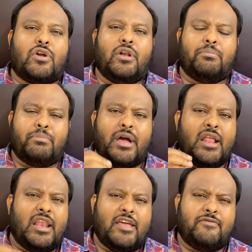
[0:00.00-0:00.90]
all, my
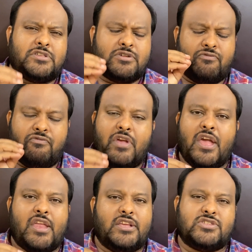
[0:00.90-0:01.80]
life is a
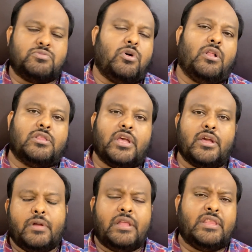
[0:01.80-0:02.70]
very small
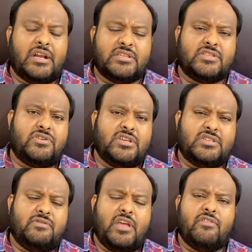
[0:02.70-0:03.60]
thing." And that is the
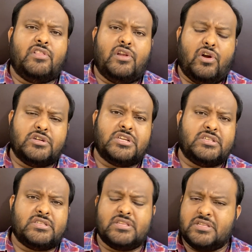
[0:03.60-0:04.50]
reason why even the Lord
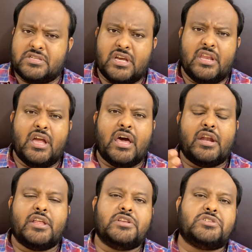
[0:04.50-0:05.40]
Jesus is turning our
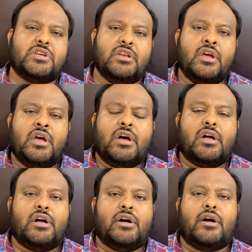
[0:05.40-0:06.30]
attention
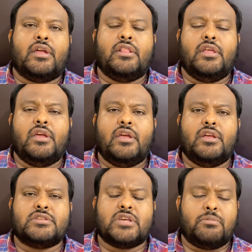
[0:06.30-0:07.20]
in the
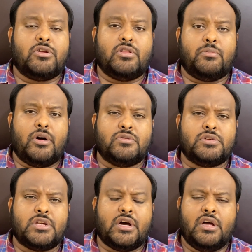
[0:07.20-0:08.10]
Sermon on the
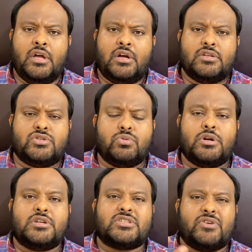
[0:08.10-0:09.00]
Mount
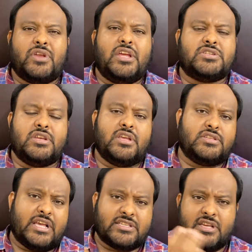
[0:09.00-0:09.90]
towards creation.
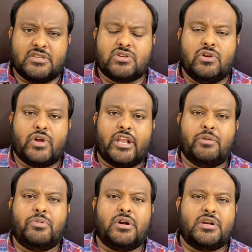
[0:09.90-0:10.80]
He's asking us to look at
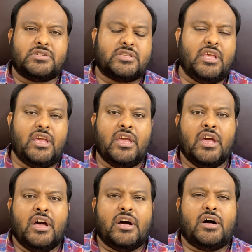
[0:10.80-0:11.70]
the birds, the
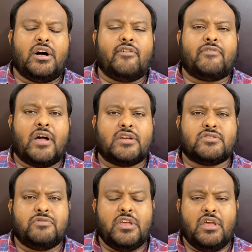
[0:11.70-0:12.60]
flowers
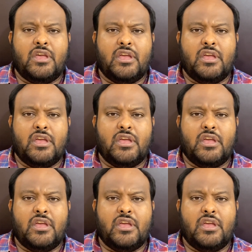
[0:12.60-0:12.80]
of the